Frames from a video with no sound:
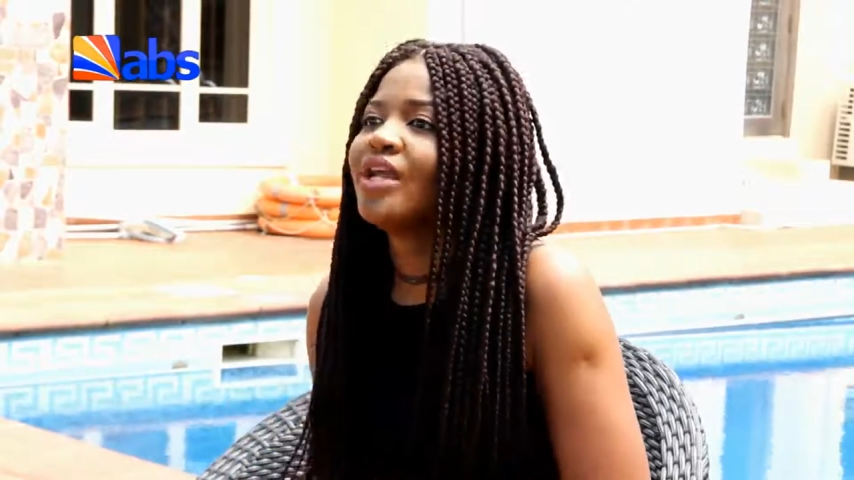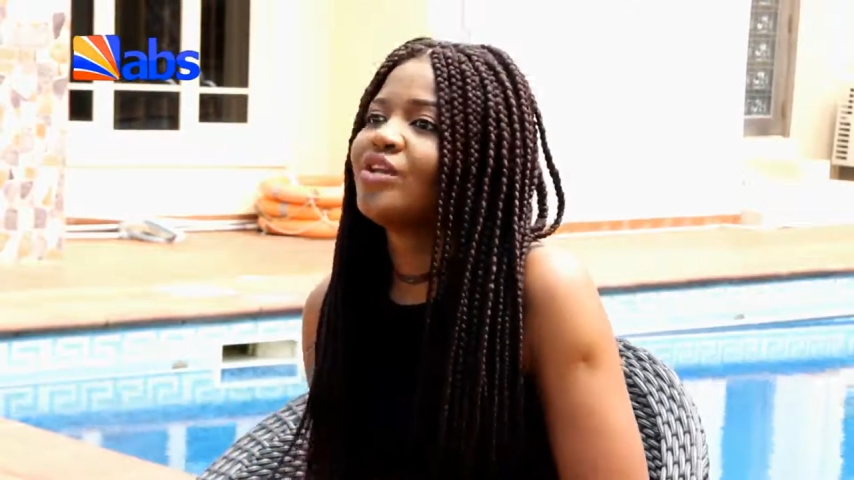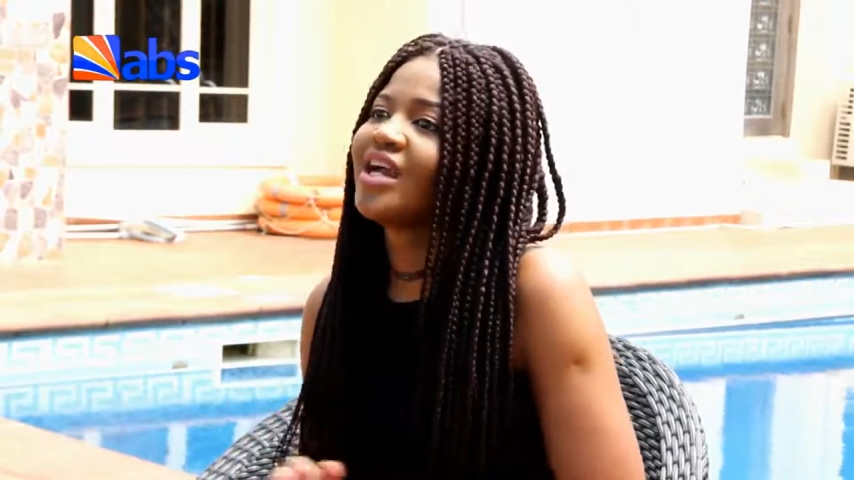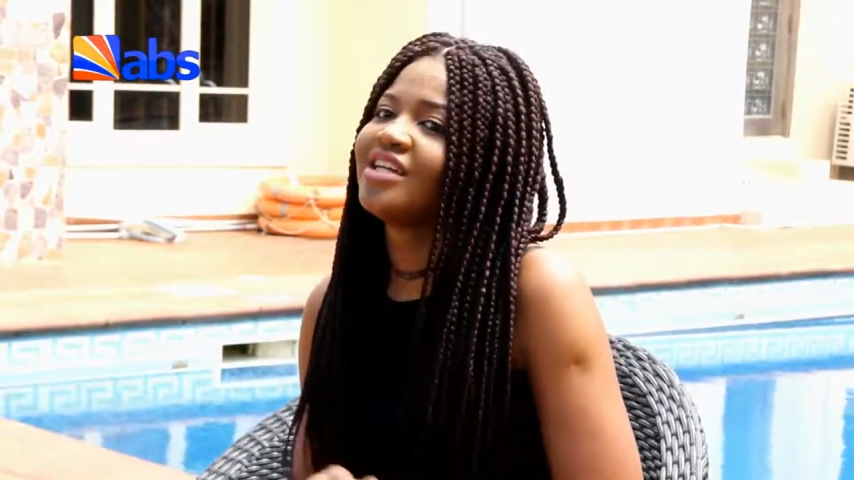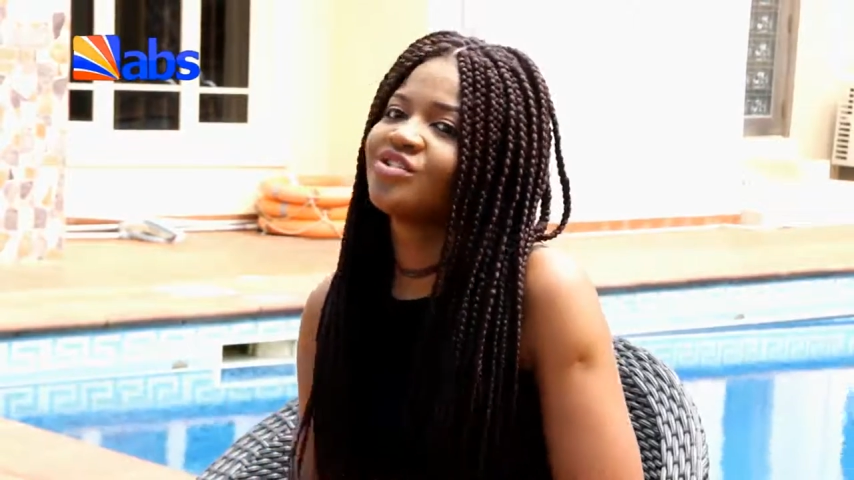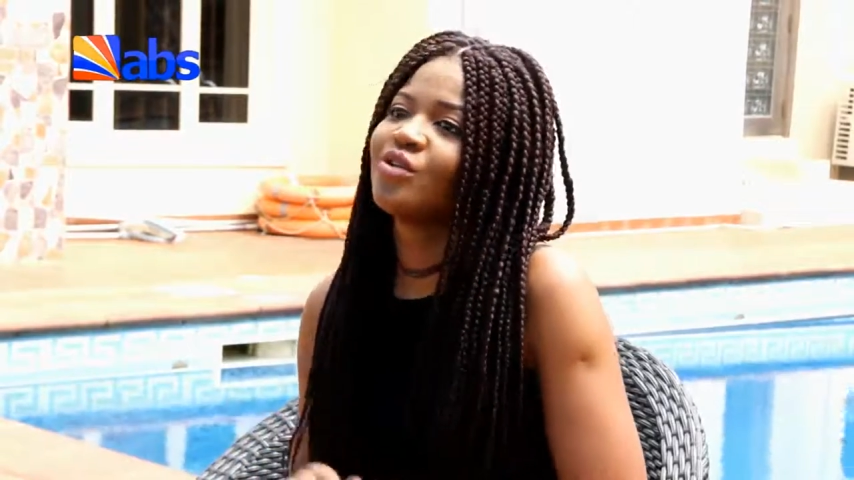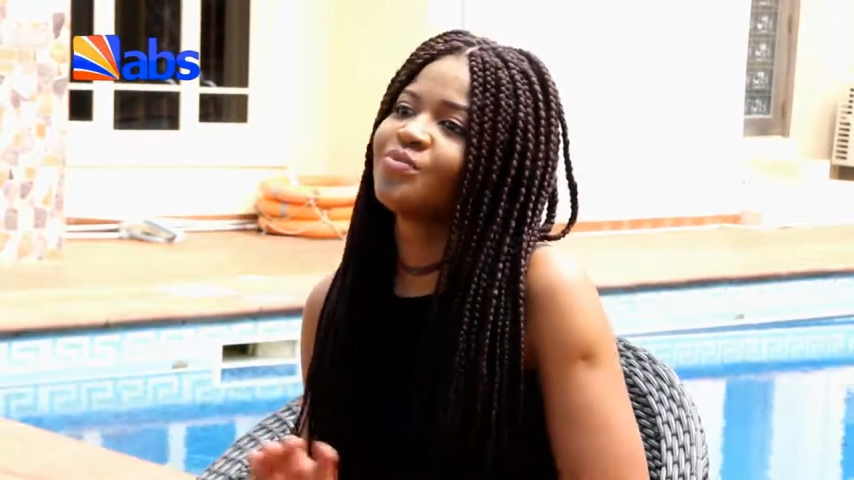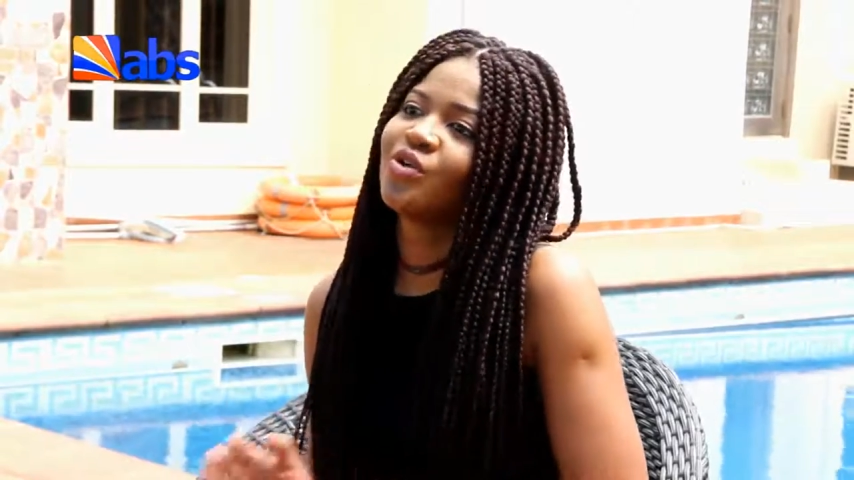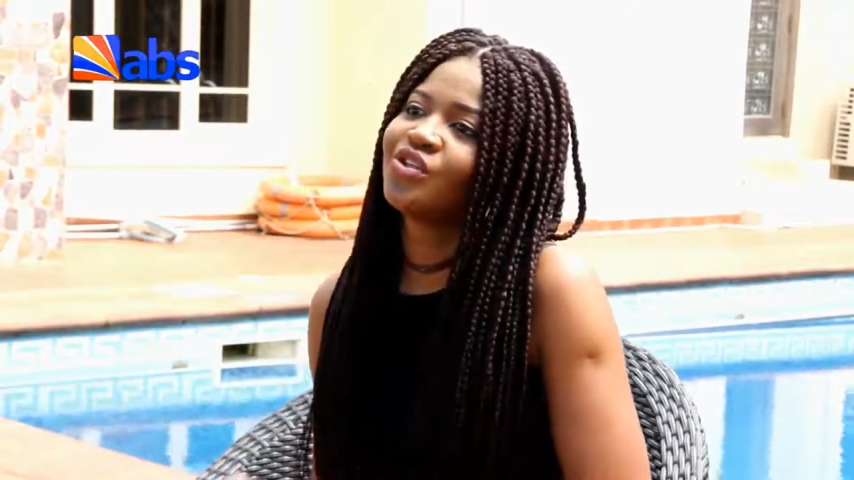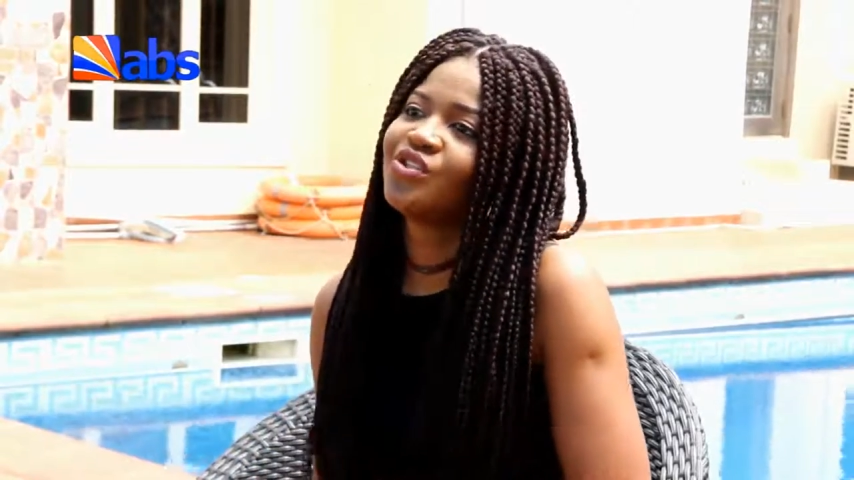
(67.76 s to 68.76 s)
way you guys stop
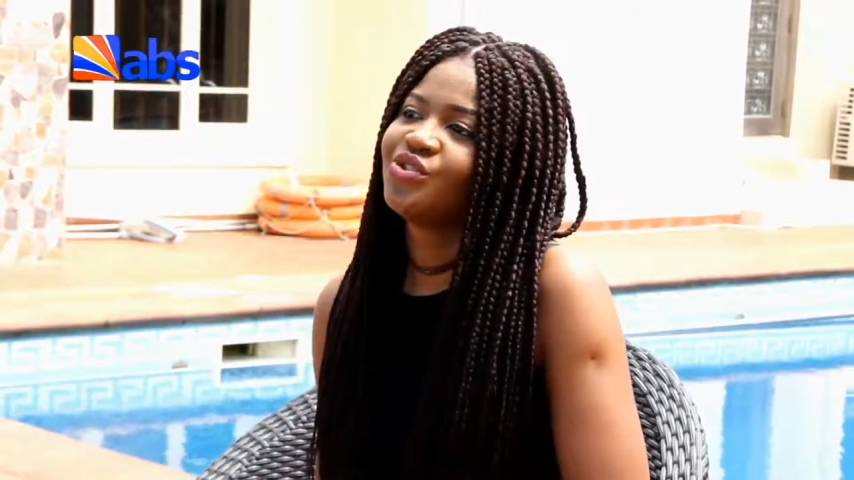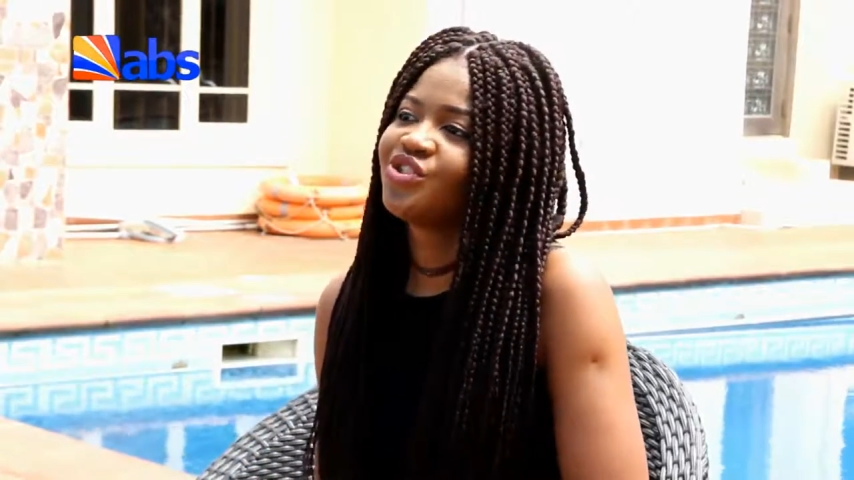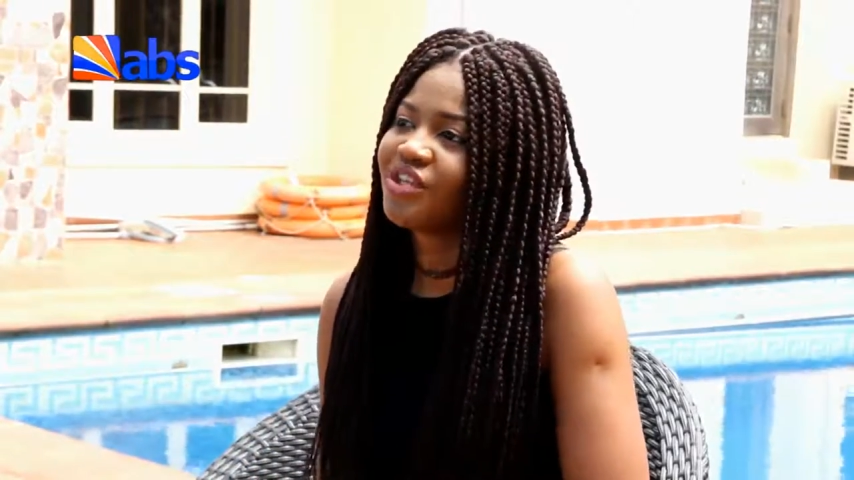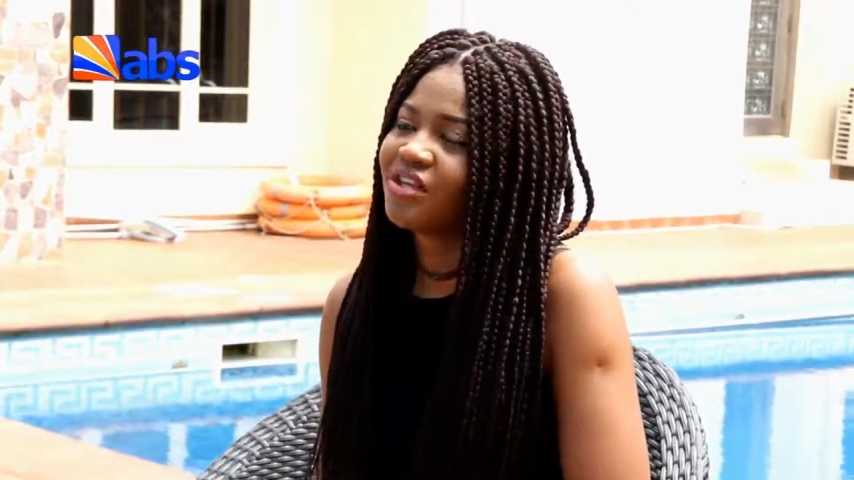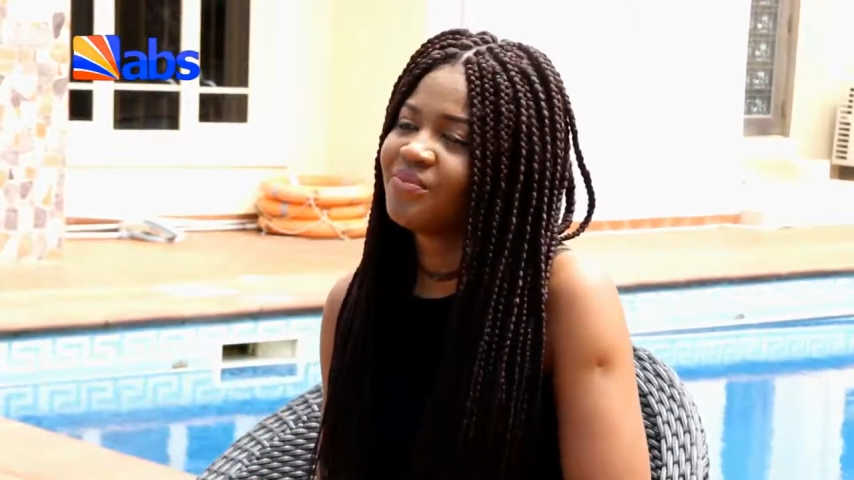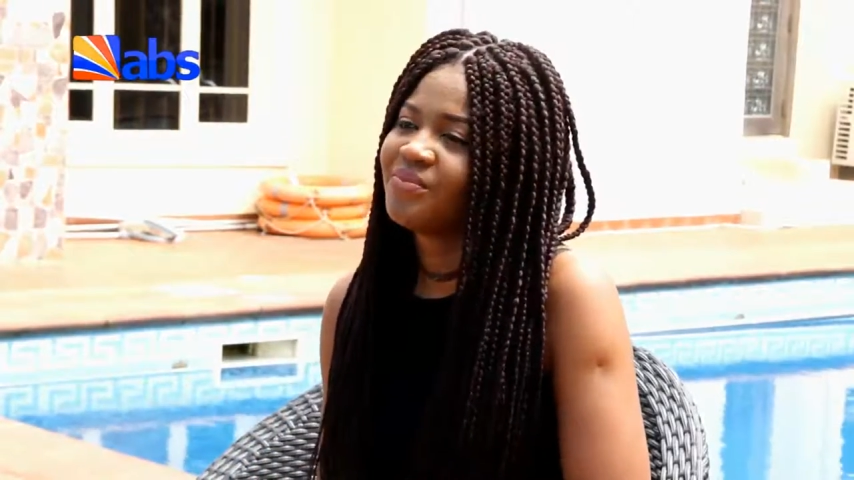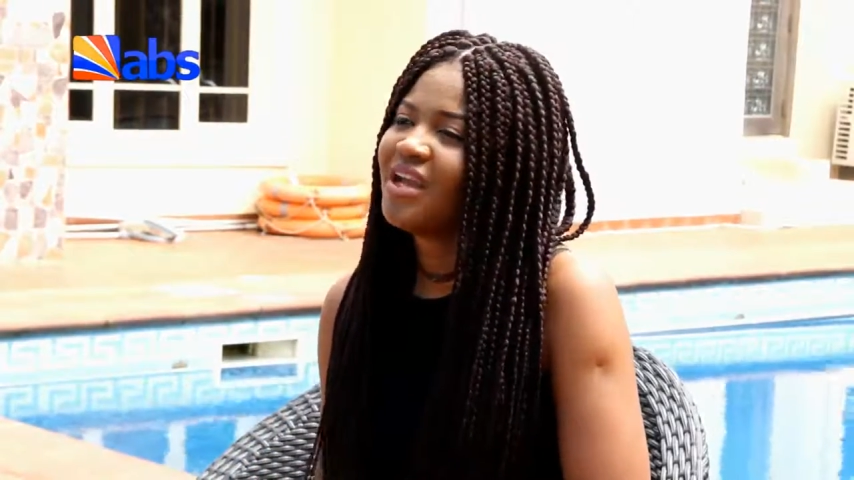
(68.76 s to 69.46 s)
talking to each other,